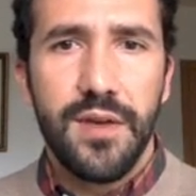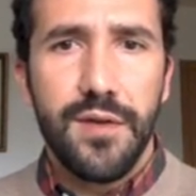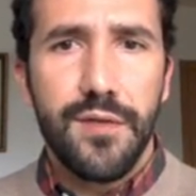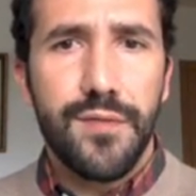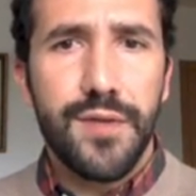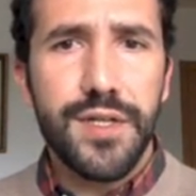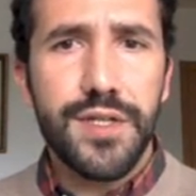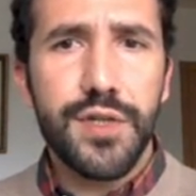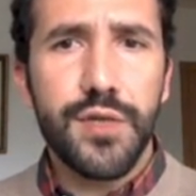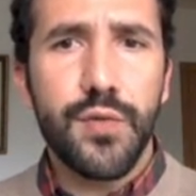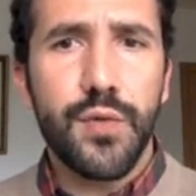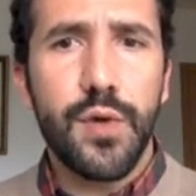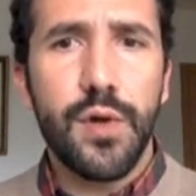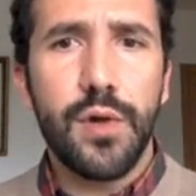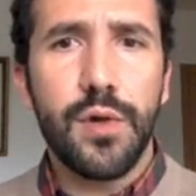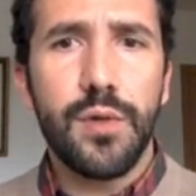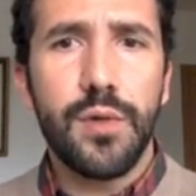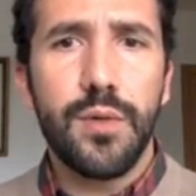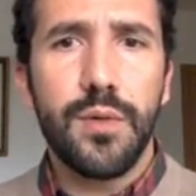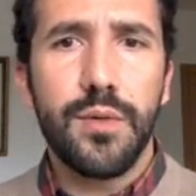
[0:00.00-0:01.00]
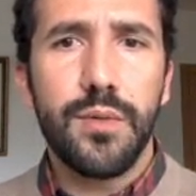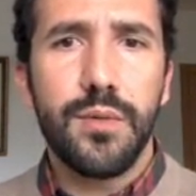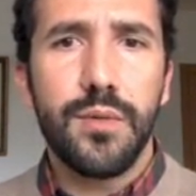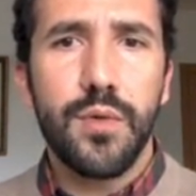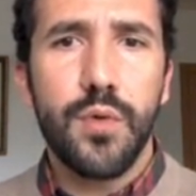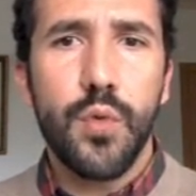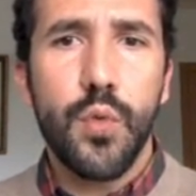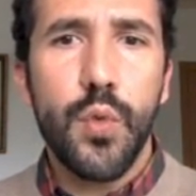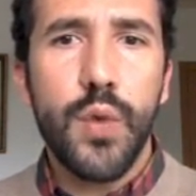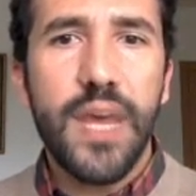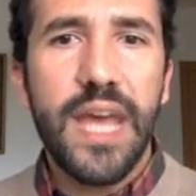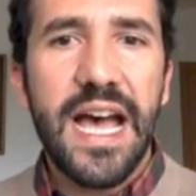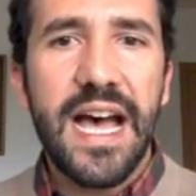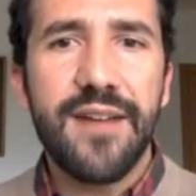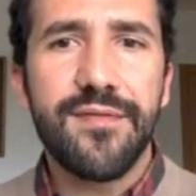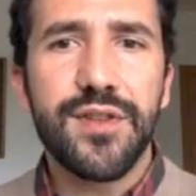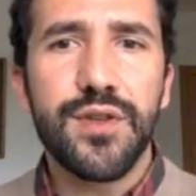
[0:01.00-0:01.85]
First of all, we have